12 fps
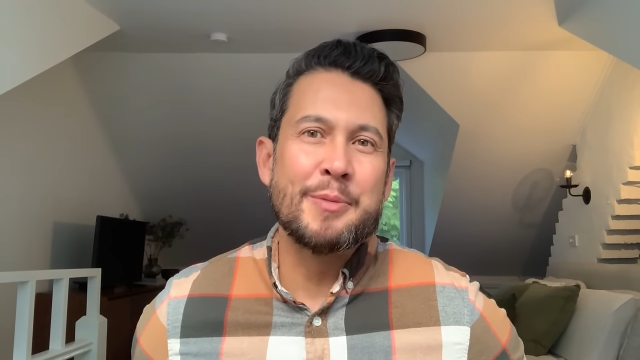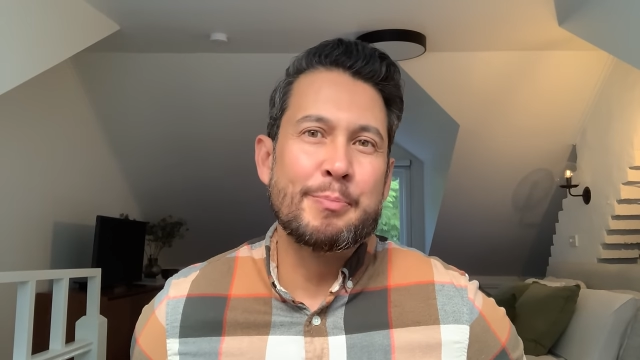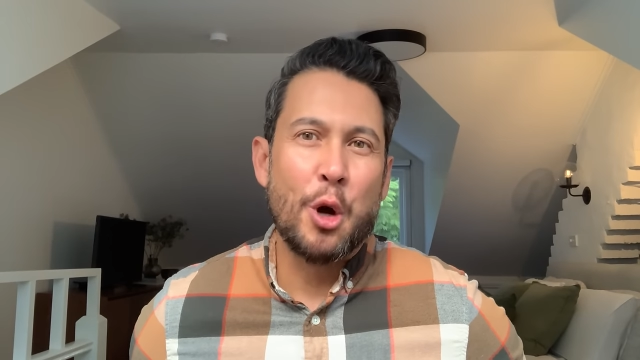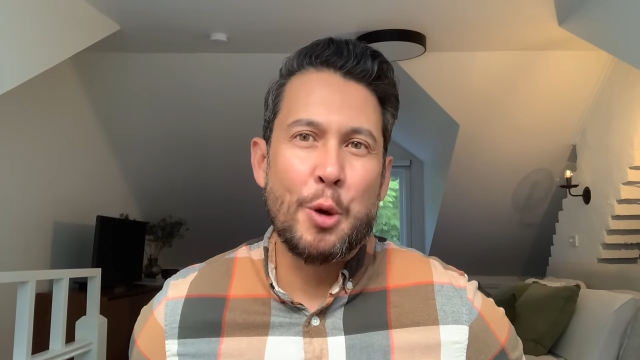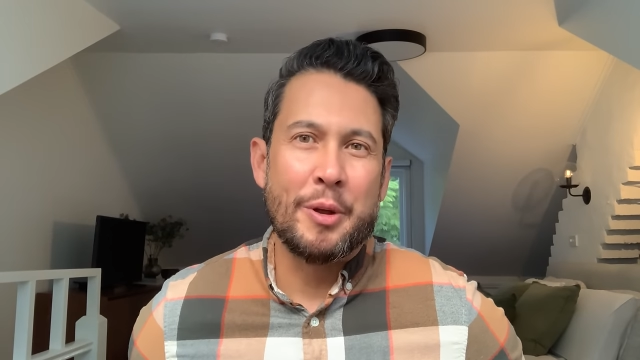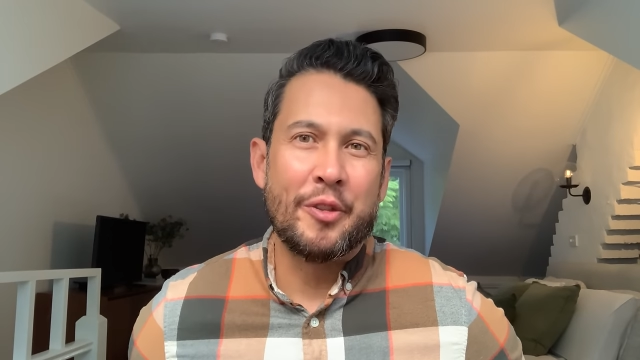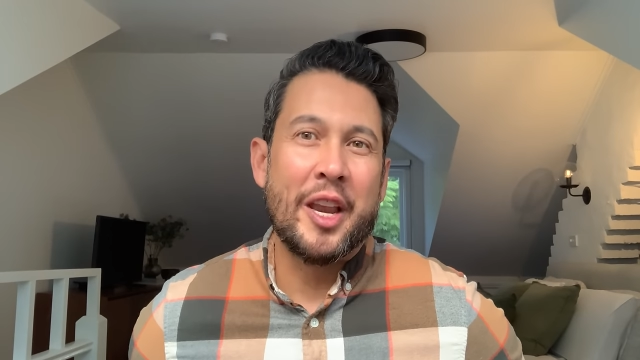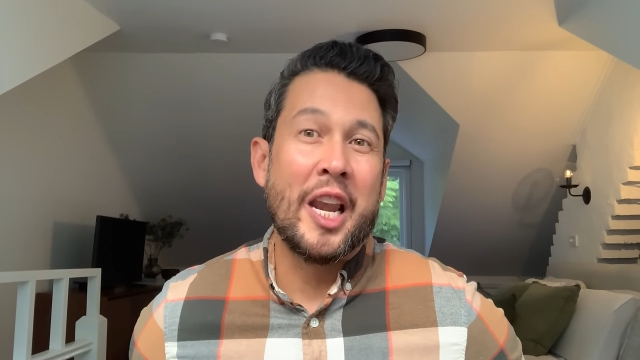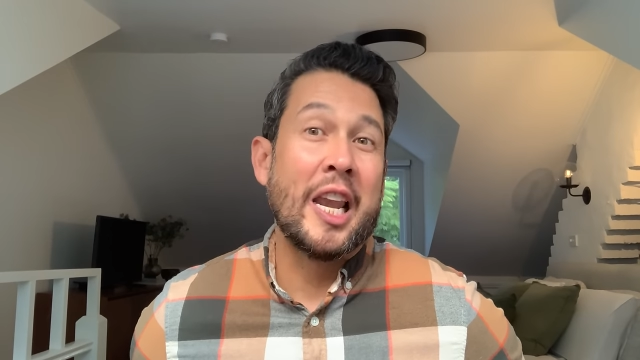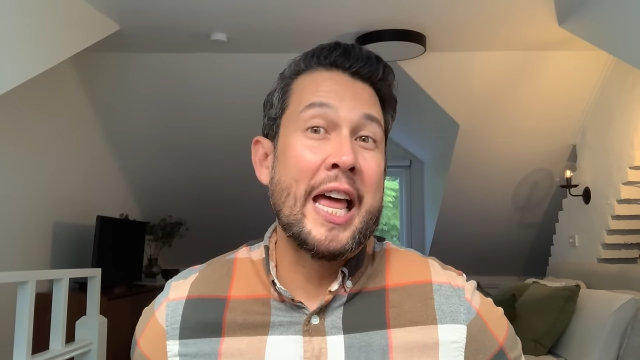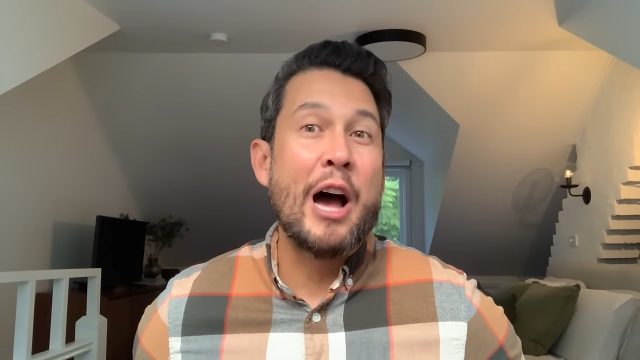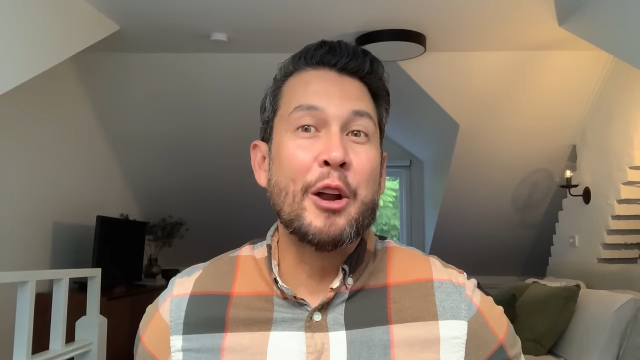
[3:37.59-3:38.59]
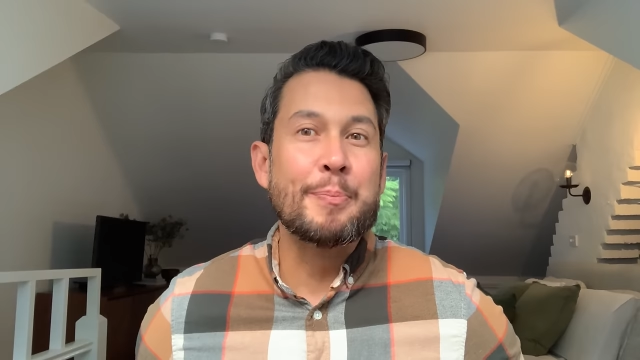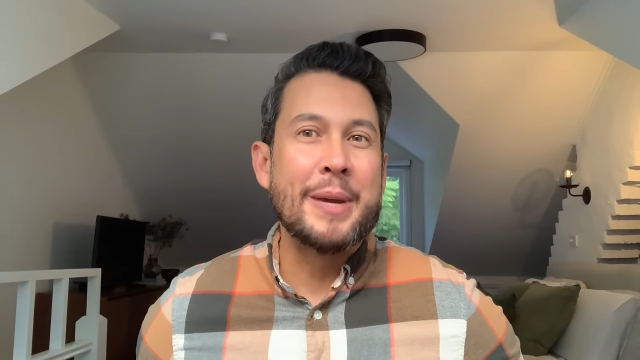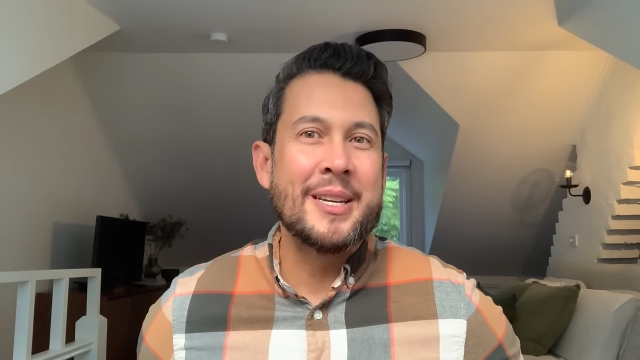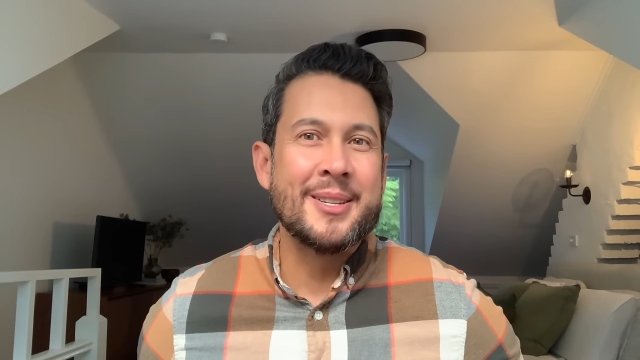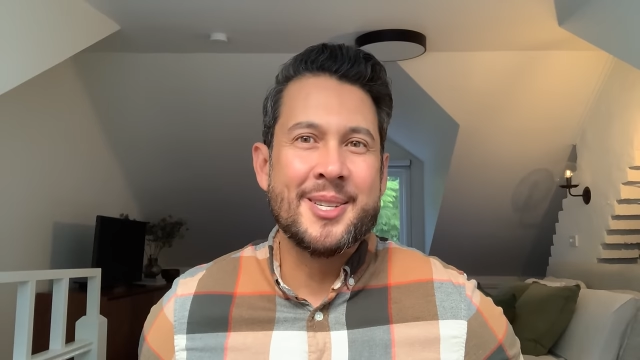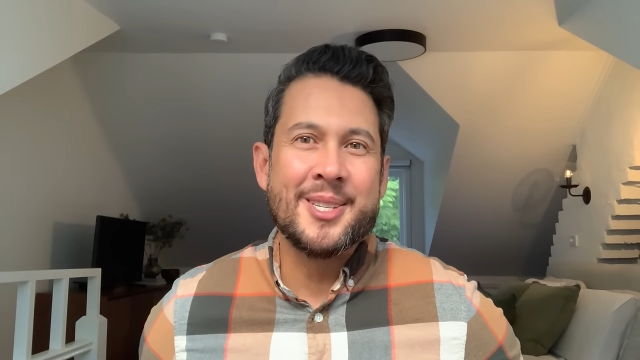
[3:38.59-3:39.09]
moment that allowed me
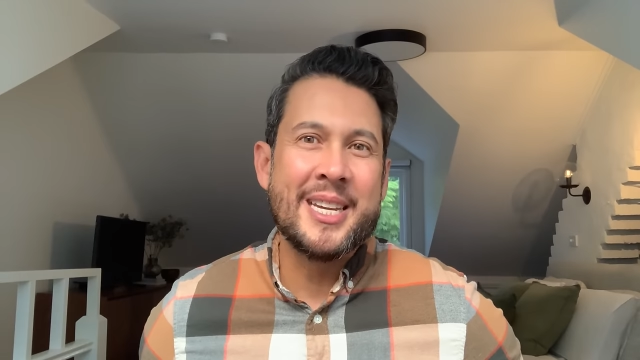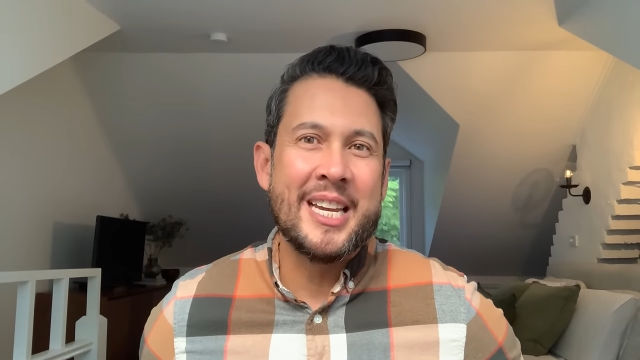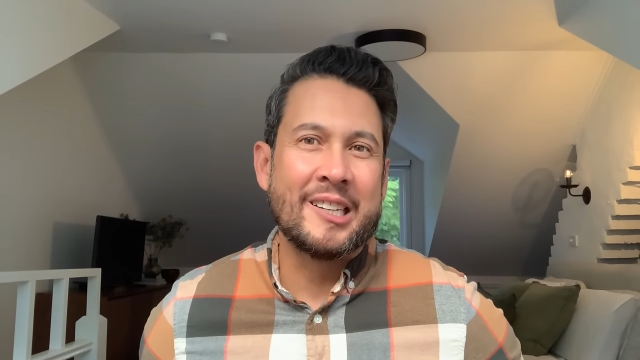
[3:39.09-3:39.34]
to see a